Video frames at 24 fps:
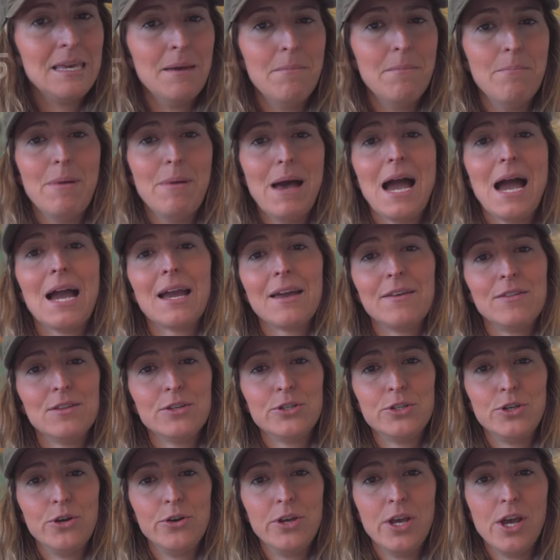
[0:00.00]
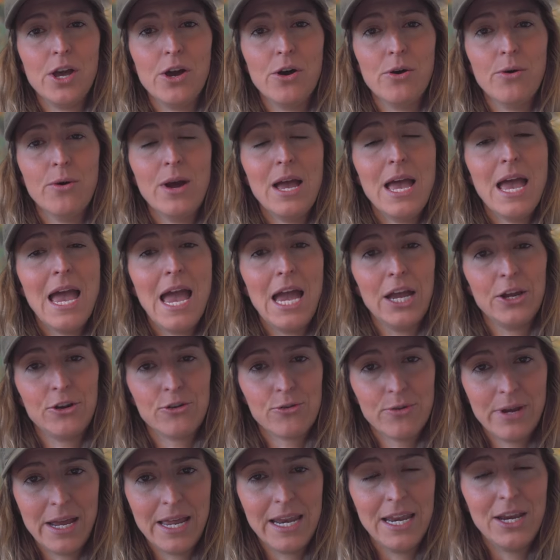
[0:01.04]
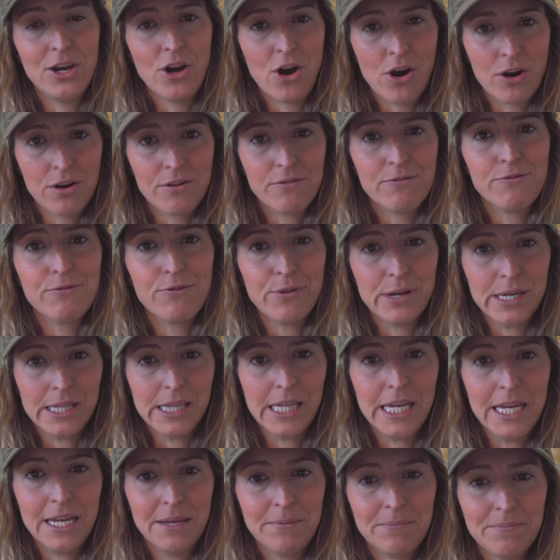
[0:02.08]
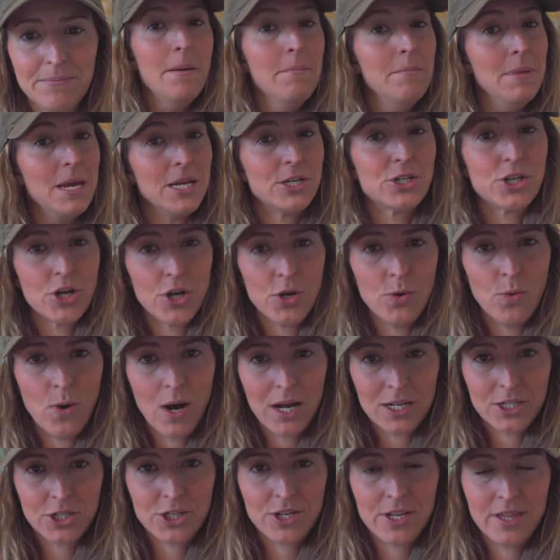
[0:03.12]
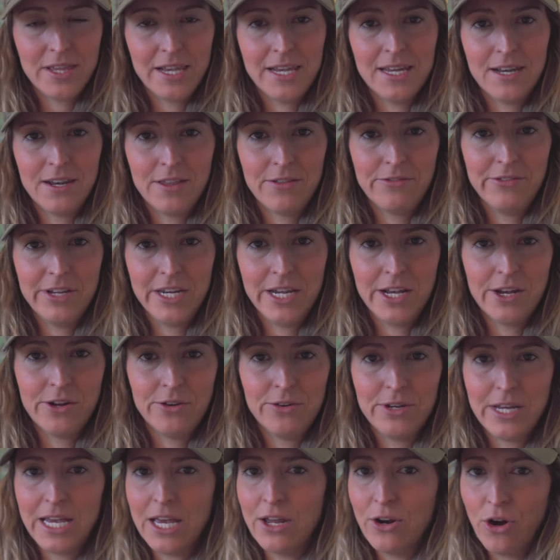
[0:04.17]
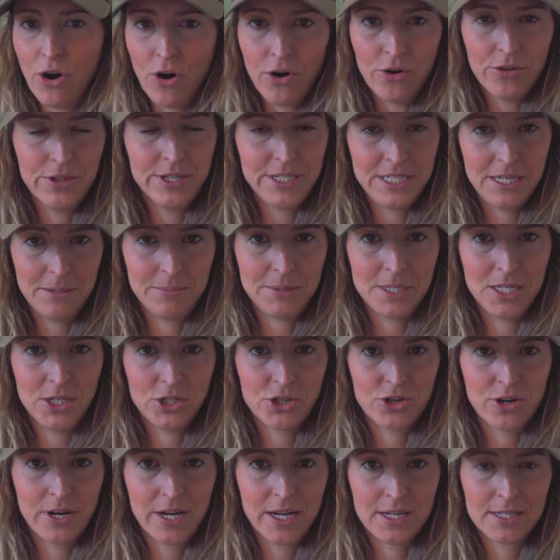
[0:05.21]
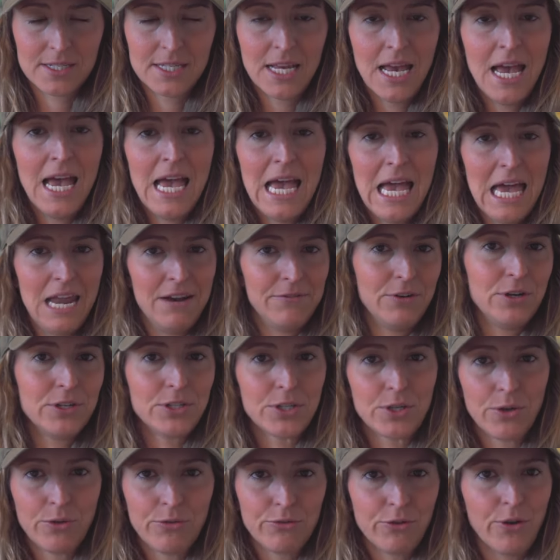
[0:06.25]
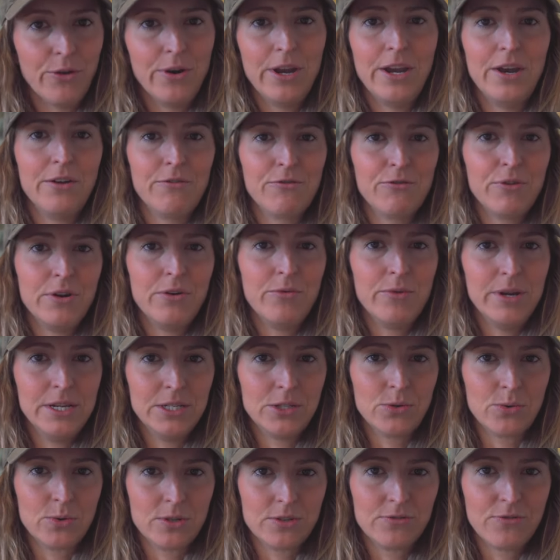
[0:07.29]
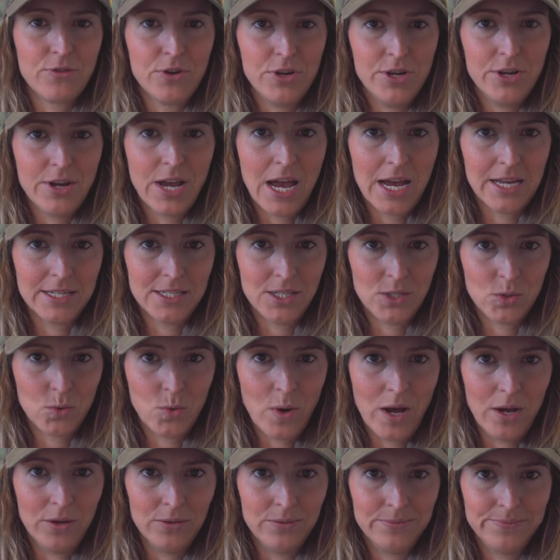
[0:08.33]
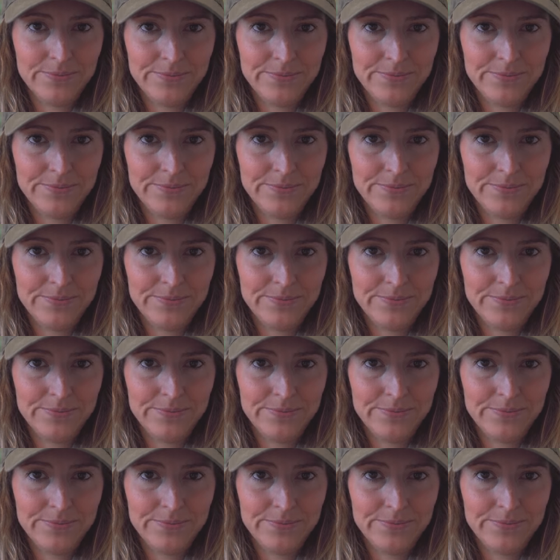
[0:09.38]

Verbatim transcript: get back in the studio, and creating art freely. Make sure you watch to the end of the video to get all the tips and tricks, and I've also thrown in a free resource for you guys as well.